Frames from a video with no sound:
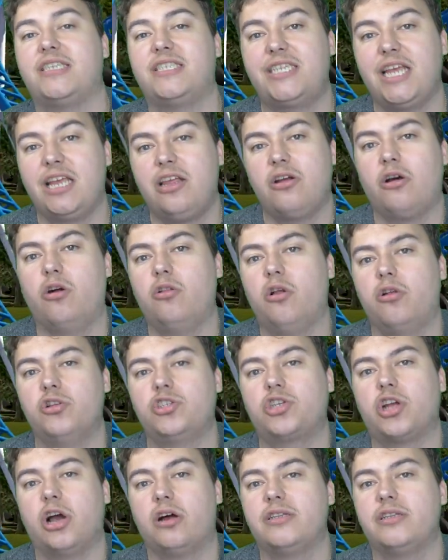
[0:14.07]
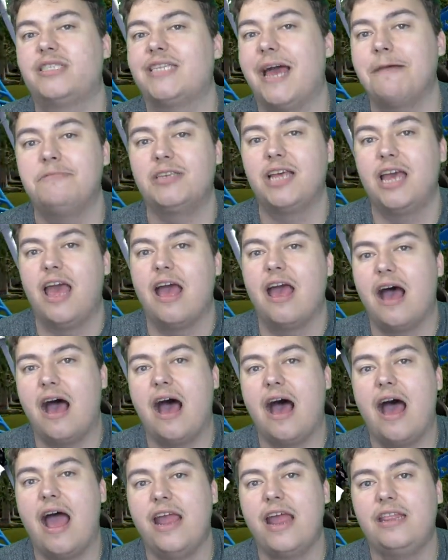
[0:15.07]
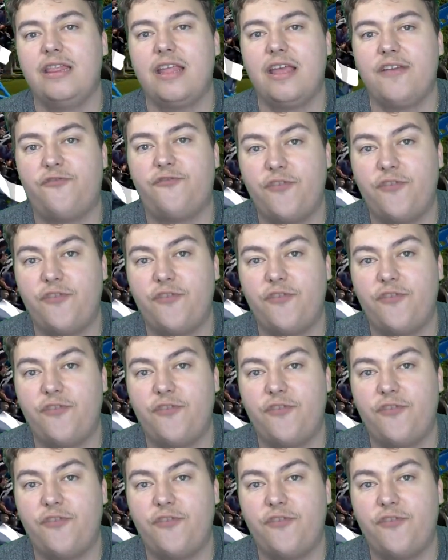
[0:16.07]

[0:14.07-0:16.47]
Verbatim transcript: the single launch concept uh, in the